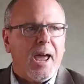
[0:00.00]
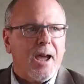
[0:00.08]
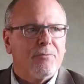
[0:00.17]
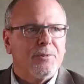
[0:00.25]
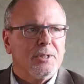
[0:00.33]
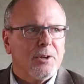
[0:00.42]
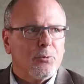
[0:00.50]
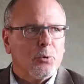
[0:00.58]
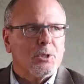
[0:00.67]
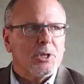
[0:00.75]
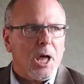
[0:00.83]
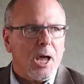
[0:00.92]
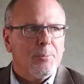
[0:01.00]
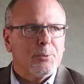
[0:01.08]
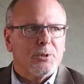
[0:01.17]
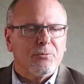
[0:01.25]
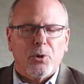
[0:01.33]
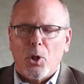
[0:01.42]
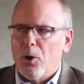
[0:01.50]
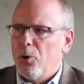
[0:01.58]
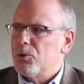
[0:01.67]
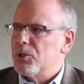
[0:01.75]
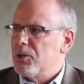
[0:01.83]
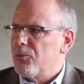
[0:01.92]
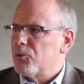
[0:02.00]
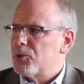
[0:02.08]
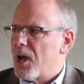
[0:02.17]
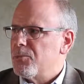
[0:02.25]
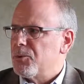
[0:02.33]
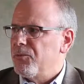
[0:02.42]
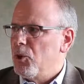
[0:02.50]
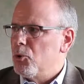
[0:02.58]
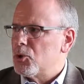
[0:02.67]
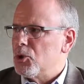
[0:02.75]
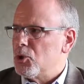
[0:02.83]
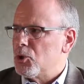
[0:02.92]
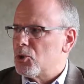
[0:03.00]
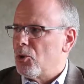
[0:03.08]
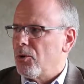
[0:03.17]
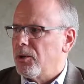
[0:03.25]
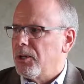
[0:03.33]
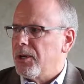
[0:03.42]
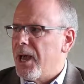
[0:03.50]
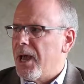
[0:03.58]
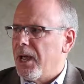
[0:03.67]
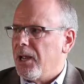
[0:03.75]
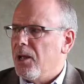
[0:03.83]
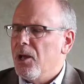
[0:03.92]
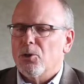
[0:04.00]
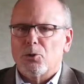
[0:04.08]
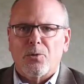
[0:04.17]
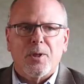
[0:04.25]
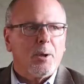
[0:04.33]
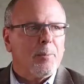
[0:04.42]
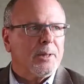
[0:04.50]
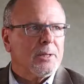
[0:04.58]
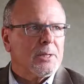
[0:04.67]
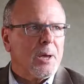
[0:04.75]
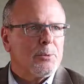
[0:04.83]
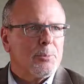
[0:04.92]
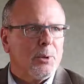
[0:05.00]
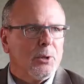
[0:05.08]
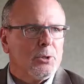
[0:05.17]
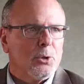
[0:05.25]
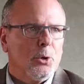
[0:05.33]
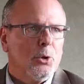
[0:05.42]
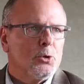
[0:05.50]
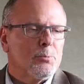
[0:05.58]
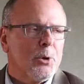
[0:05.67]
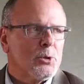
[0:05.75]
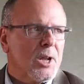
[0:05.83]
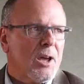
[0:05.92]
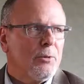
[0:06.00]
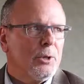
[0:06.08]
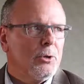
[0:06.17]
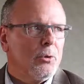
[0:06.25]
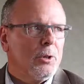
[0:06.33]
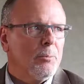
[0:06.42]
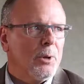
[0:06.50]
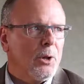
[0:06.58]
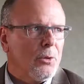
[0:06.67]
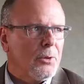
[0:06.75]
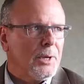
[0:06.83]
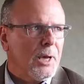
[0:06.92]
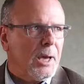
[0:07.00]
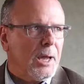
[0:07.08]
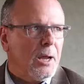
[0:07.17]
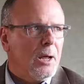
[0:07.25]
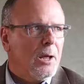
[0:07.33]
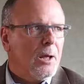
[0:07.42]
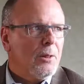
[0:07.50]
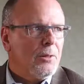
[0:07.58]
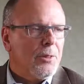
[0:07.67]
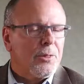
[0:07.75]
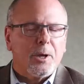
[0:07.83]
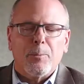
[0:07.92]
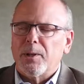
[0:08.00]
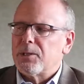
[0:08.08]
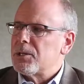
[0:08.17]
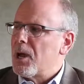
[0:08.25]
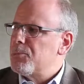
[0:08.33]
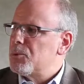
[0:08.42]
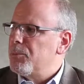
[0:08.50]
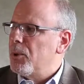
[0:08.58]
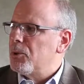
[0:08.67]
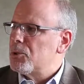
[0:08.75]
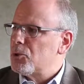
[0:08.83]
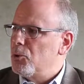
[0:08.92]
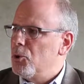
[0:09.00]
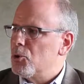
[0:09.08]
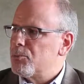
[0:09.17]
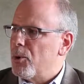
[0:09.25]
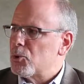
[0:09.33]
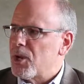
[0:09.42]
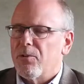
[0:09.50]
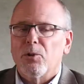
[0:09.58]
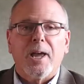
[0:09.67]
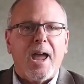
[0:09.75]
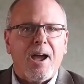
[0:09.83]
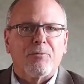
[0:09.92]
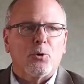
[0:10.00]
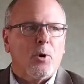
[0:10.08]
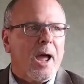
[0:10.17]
have different types of loads and different types of usages during the day. So think about the types of buildings that are used most heavily during the middle of the day, then think about the types of buildings that are used most heavily after